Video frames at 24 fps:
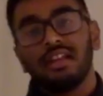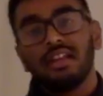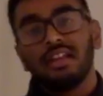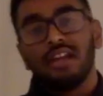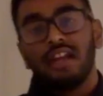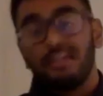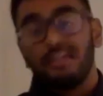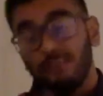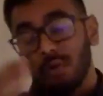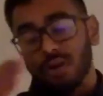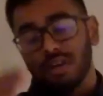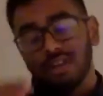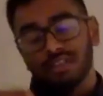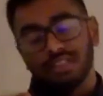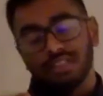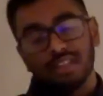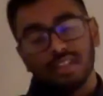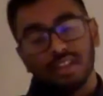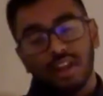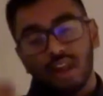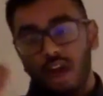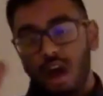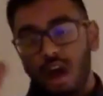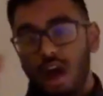I focus
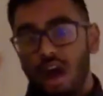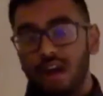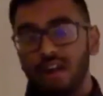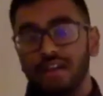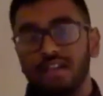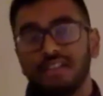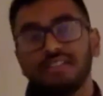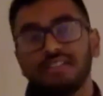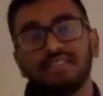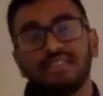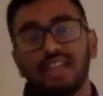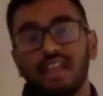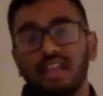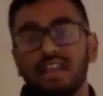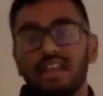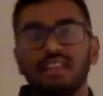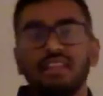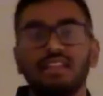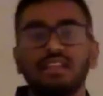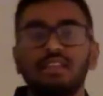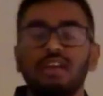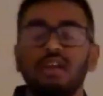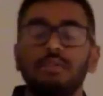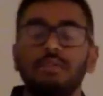on
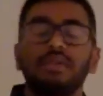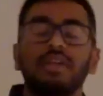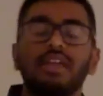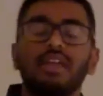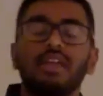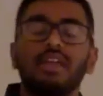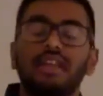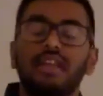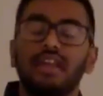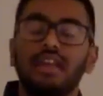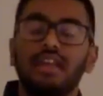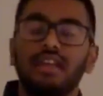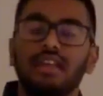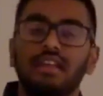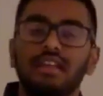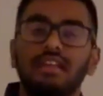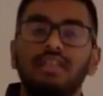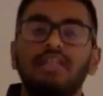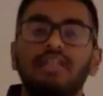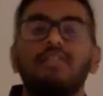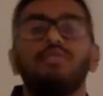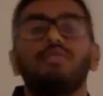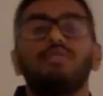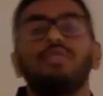understanding the topic at
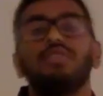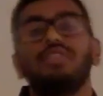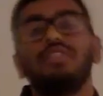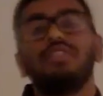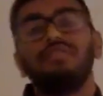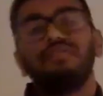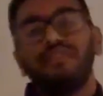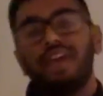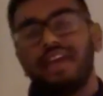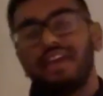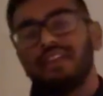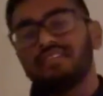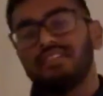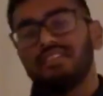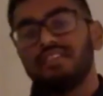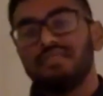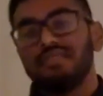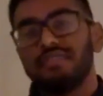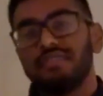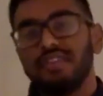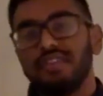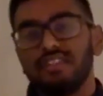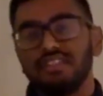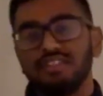hand, with the facts
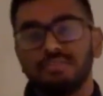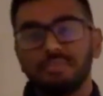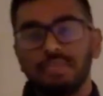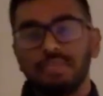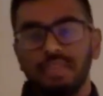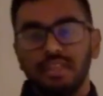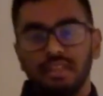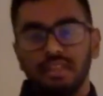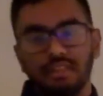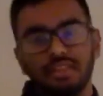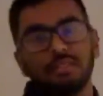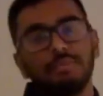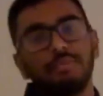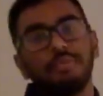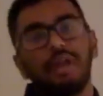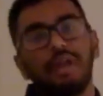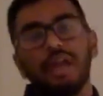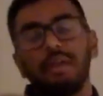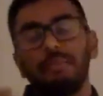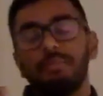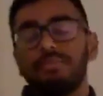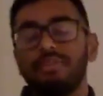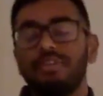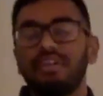and figures being the
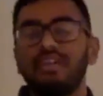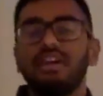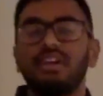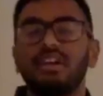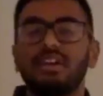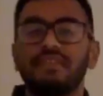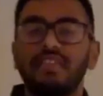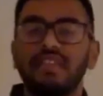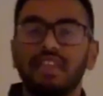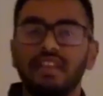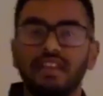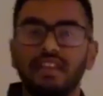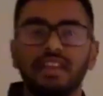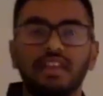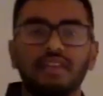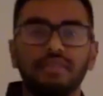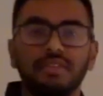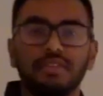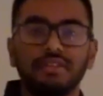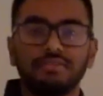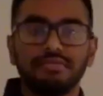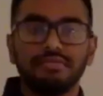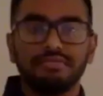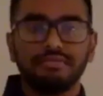byproduct of that endeavor.